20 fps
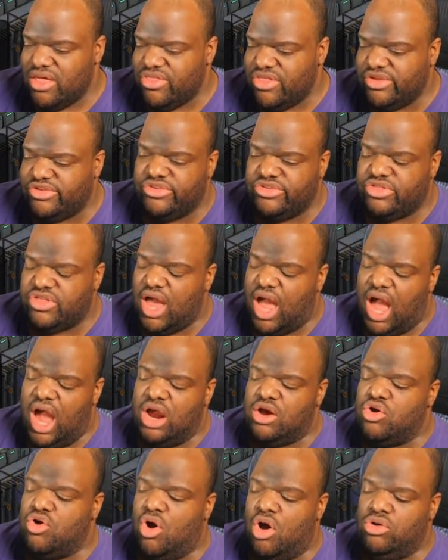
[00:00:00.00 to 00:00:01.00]
This is the
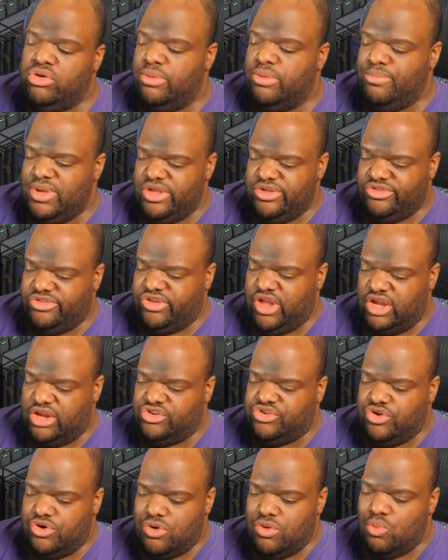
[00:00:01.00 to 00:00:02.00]
agronomy
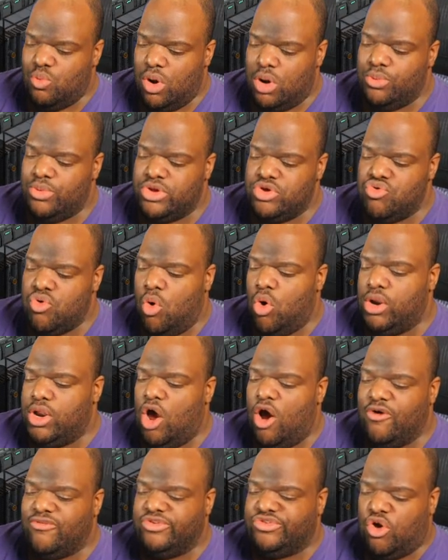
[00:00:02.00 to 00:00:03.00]
sector where we grow
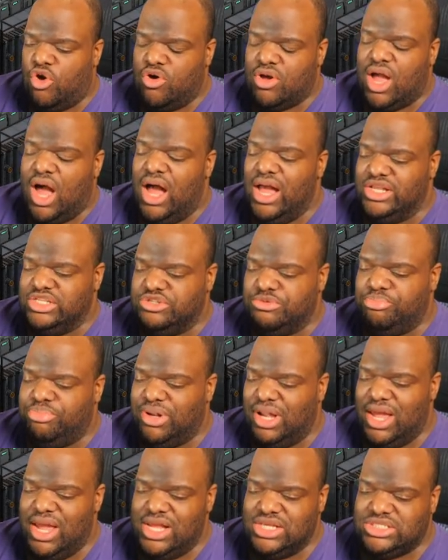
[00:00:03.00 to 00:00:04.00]
and harvest all kinds of
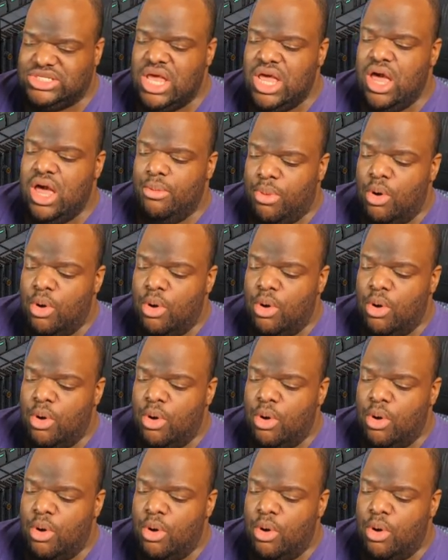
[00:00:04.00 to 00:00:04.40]
plants.